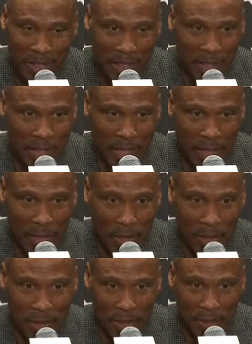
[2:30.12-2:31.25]
You know, and I
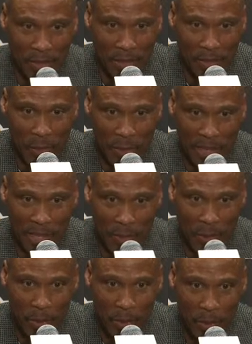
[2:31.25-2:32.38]
thought the first
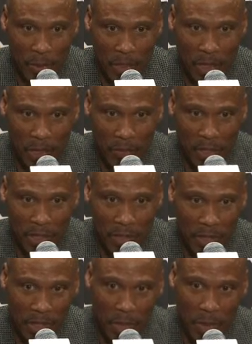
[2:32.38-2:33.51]
half we were struggling
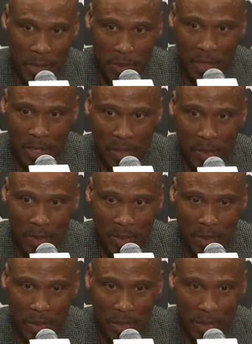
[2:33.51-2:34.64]
offensively because we kept thinking
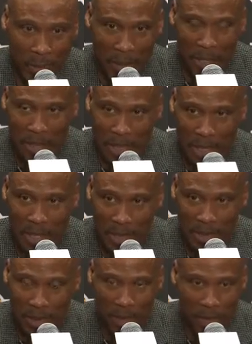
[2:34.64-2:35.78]
about, you know, we're not making
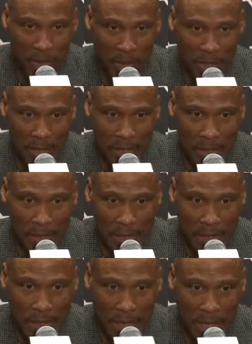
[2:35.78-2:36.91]
shots. You know,
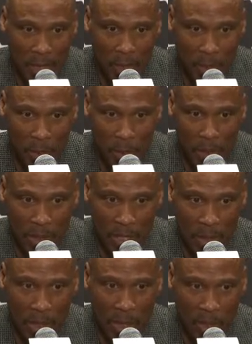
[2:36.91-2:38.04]
I remember one
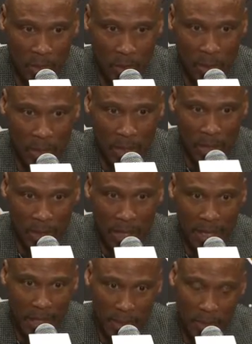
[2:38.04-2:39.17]
time out, I told him, don't let
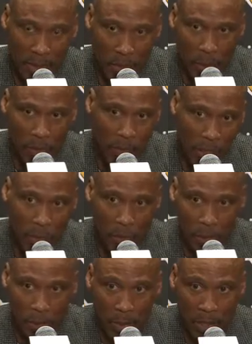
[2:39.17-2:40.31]
that end of the floor affect the
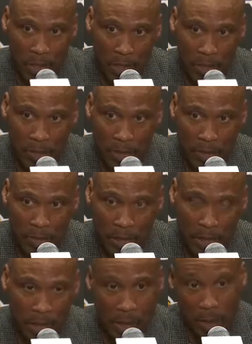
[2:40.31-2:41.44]
way we play on the defensive
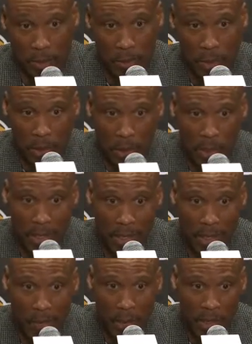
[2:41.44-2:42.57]
end. And I thought, you know, the second
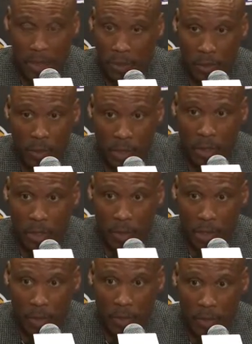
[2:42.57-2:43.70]
half we didn't. We just started
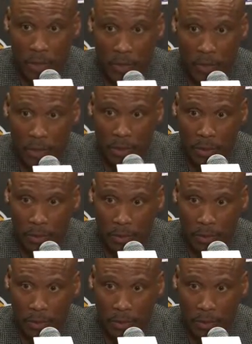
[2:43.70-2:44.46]
playing better defense.